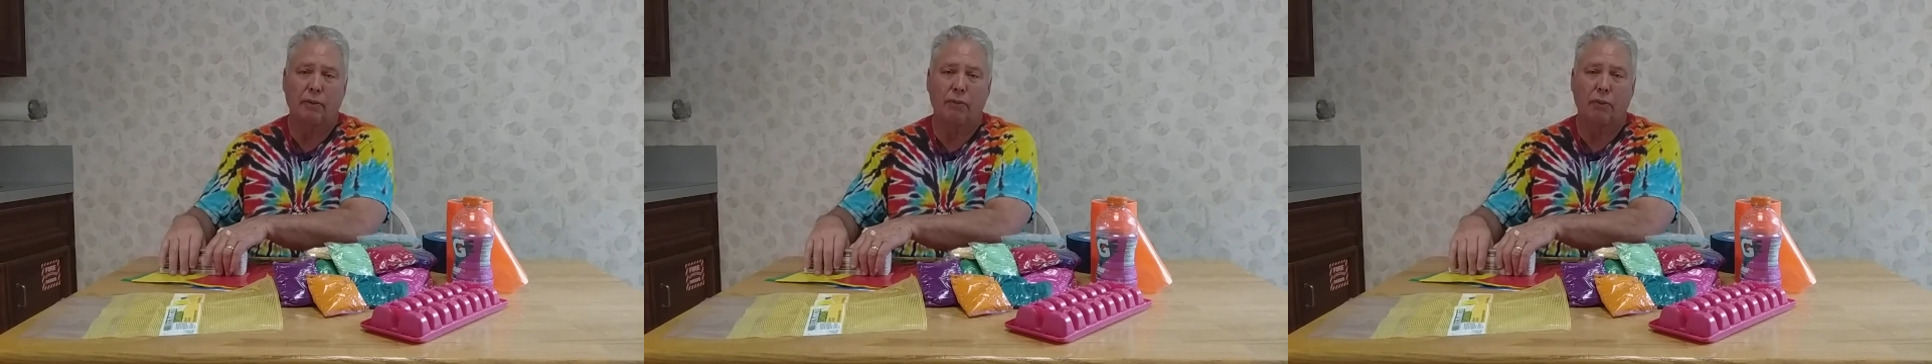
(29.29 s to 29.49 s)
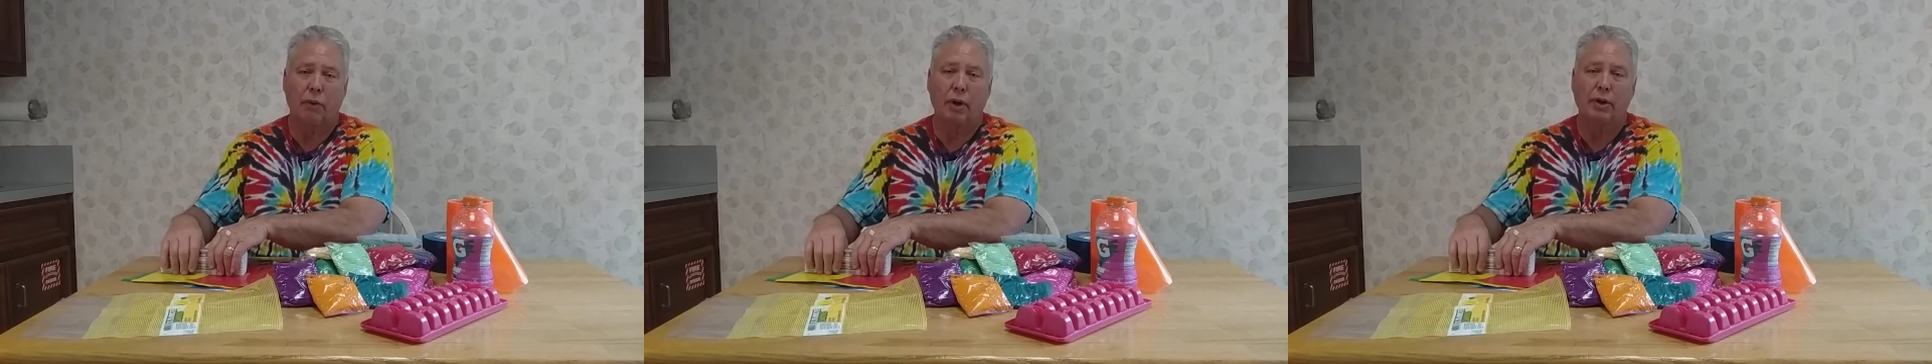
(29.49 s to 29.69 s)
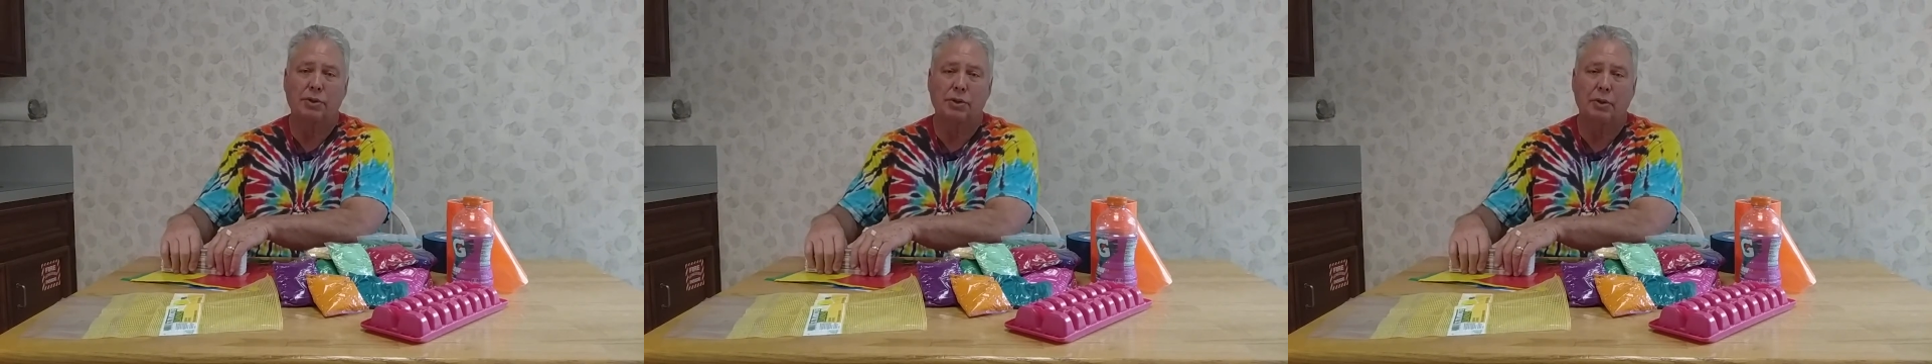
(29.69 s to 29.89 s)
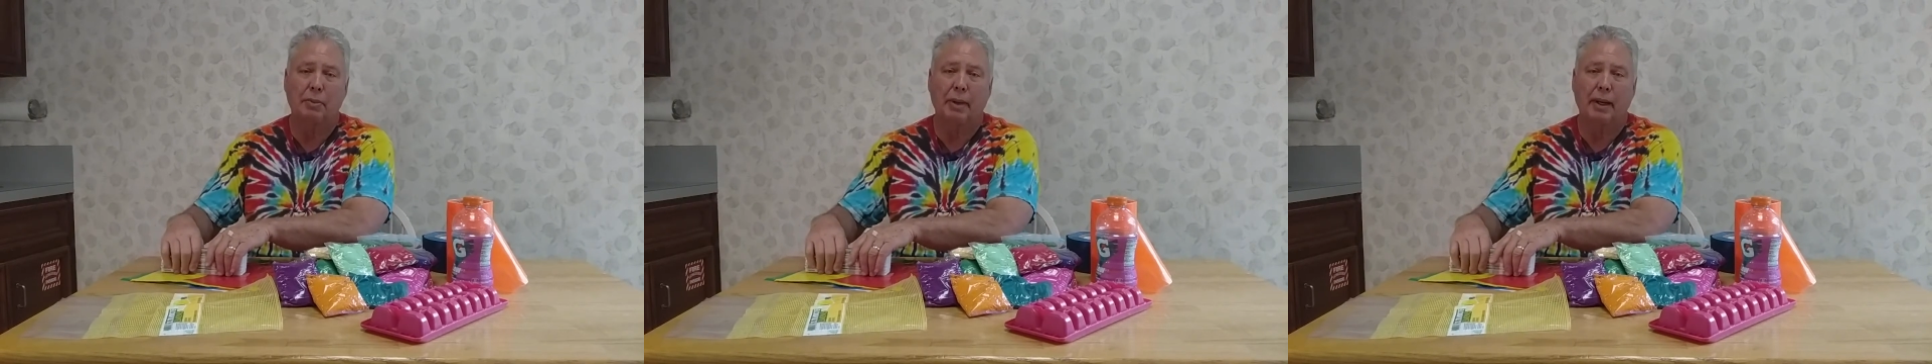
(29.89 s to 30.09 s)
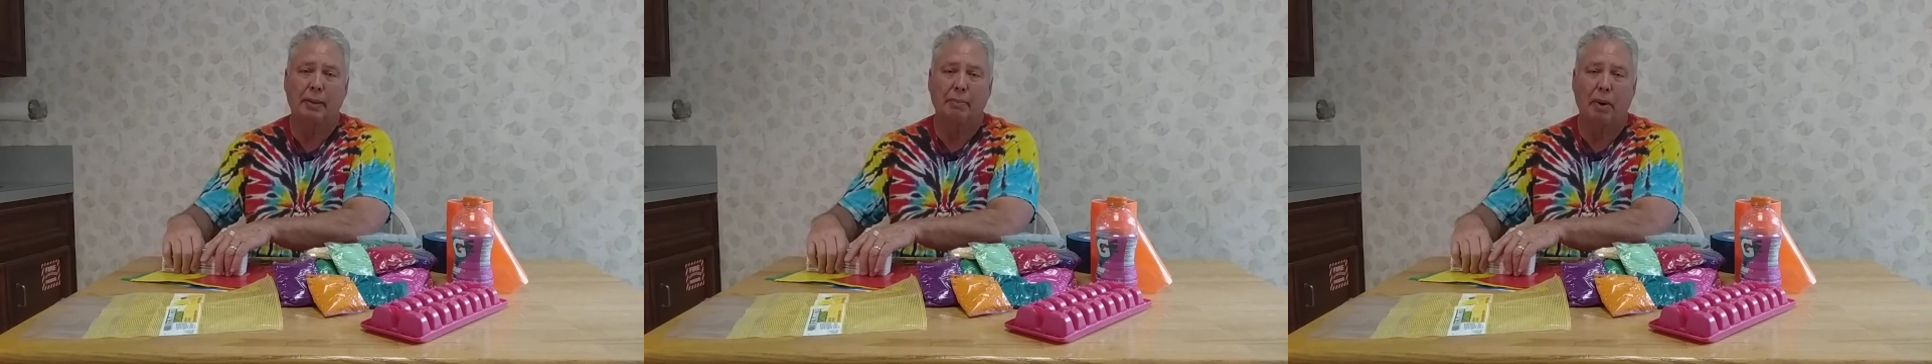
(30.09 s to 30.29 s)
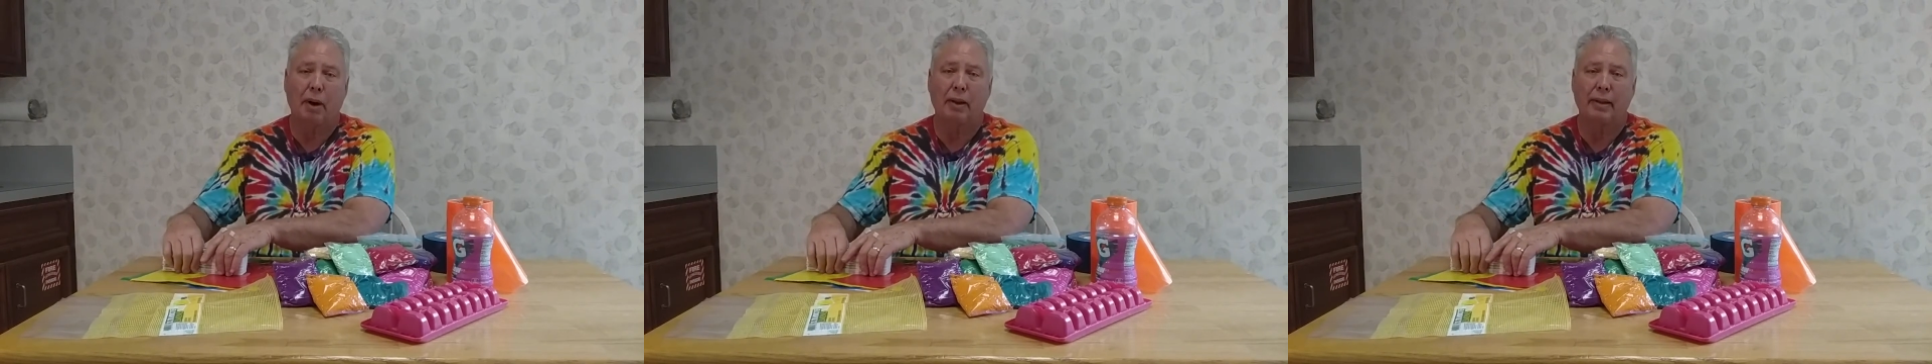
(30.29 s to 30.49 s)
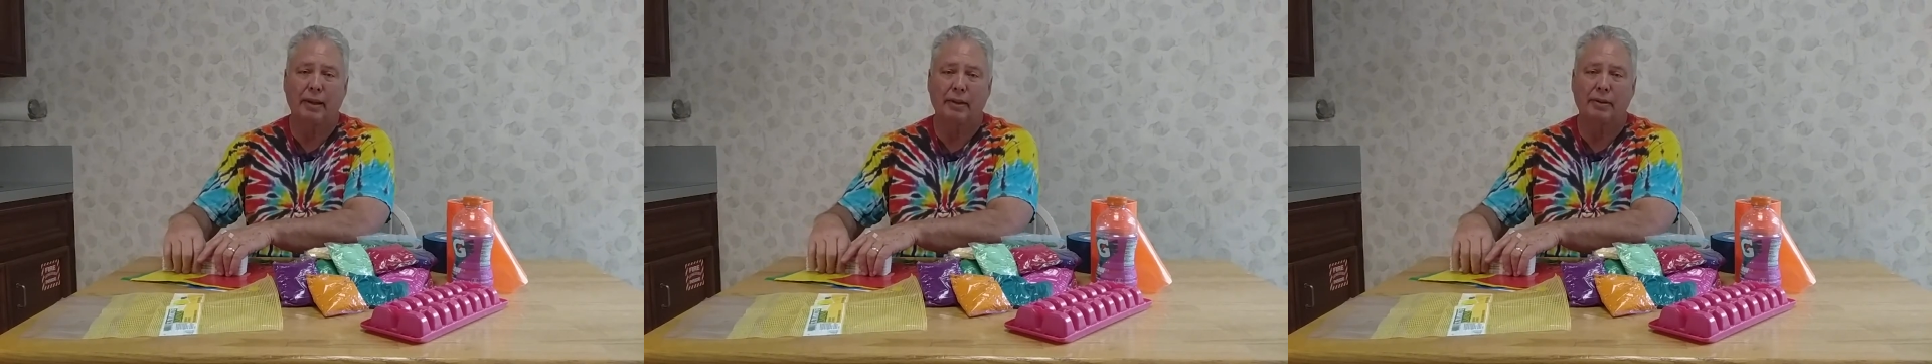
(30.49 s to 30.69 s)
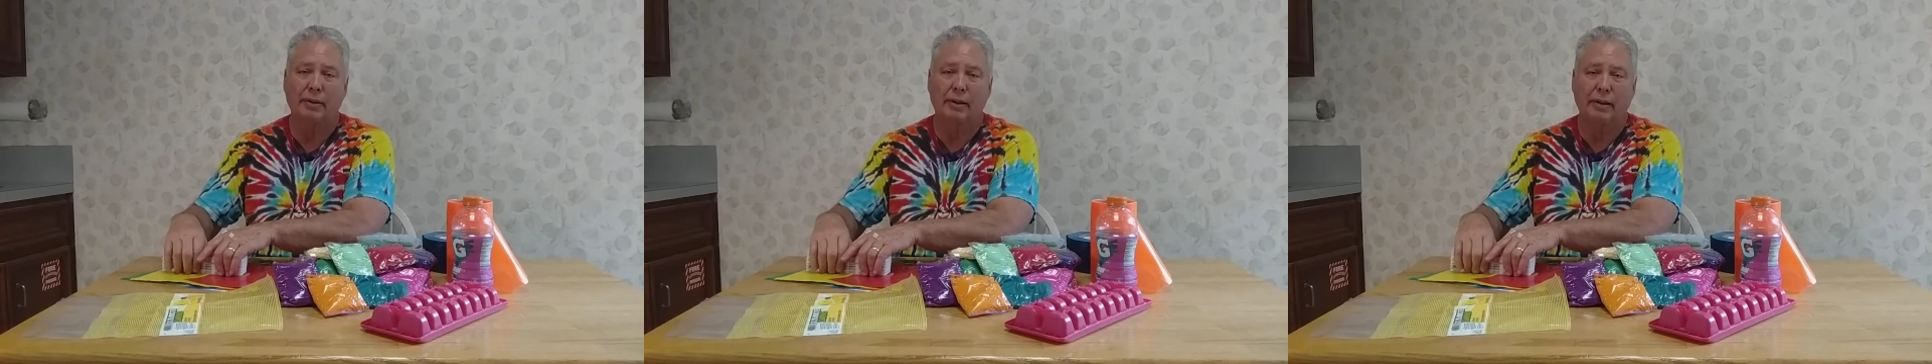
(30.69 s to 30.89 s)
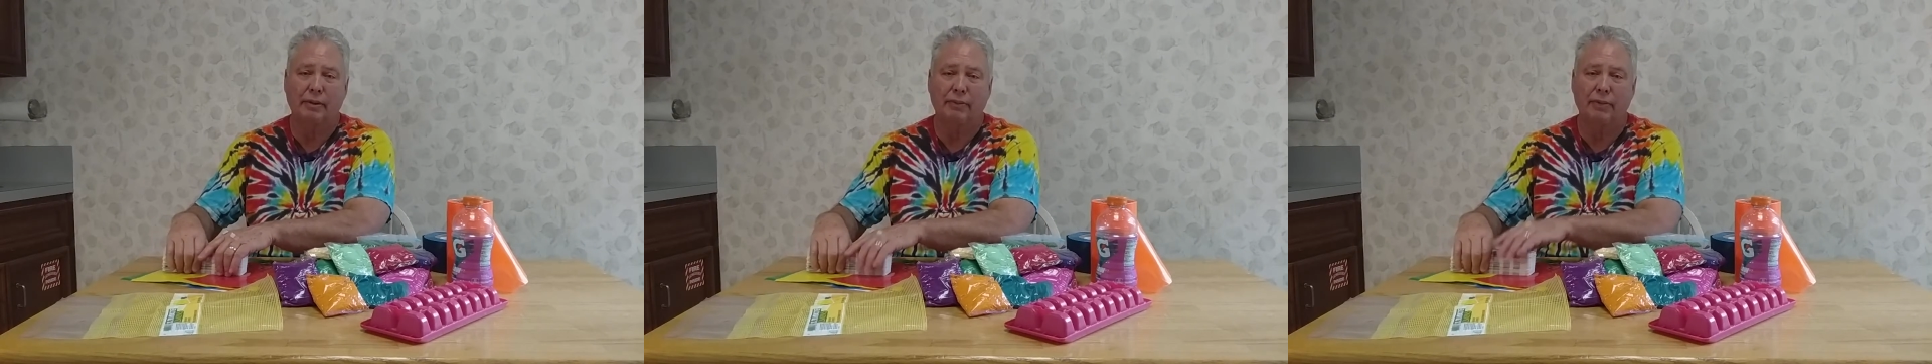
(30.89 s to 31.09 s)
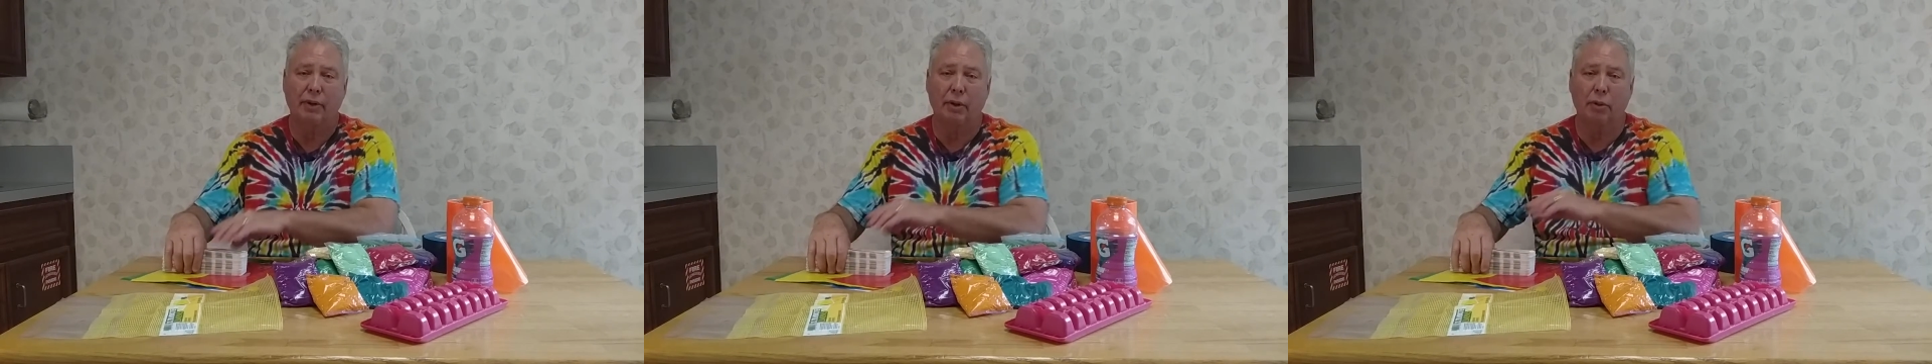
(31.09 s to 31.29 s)
for us to make
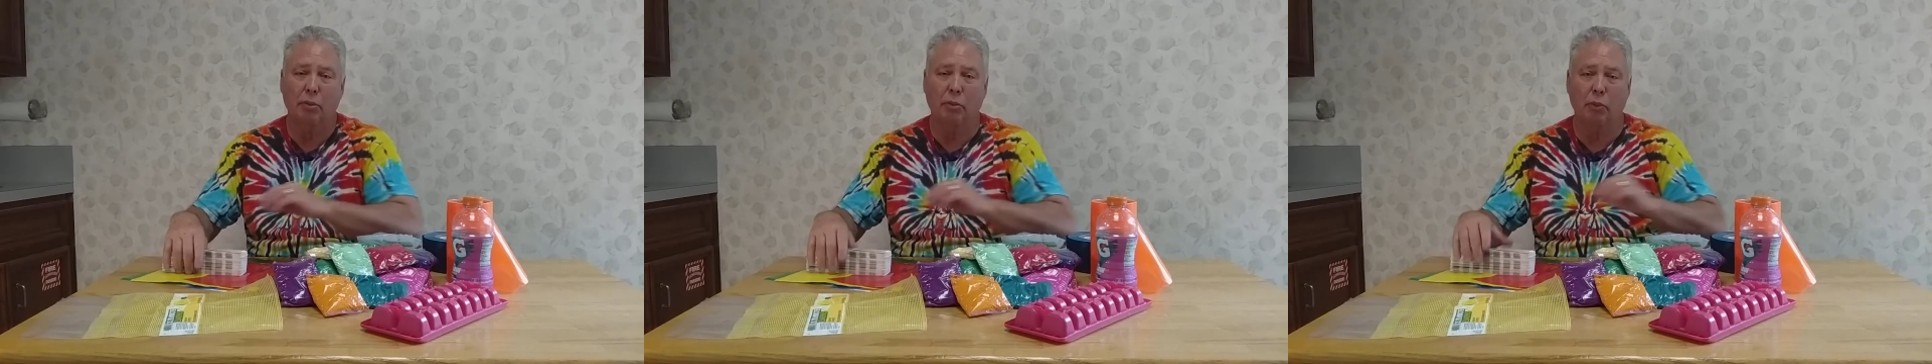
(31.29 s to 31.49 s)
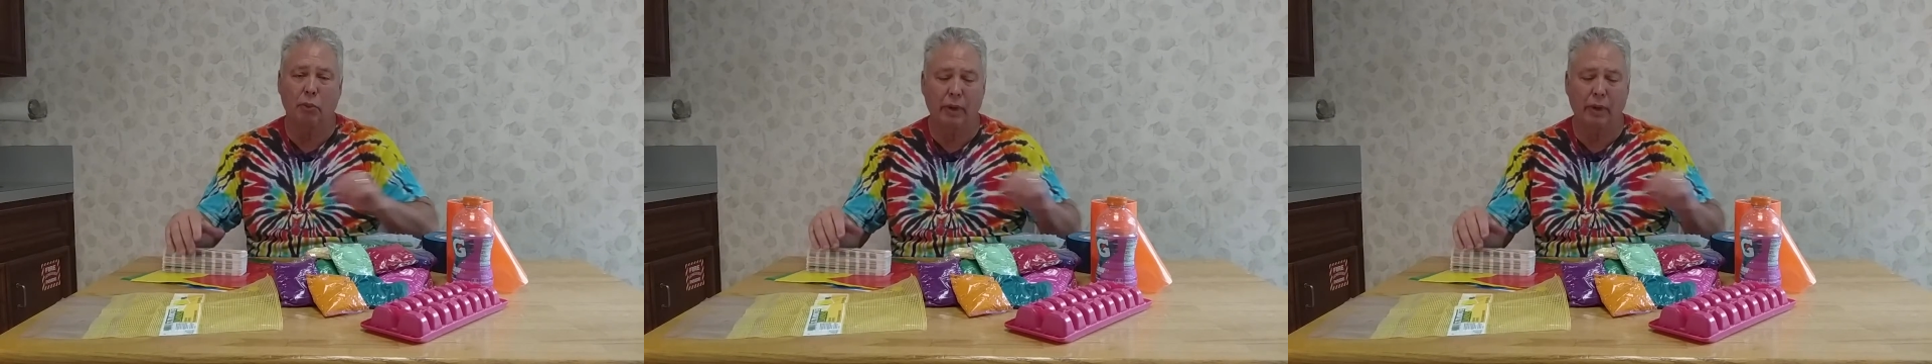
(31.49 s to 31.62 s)
polyethylene film,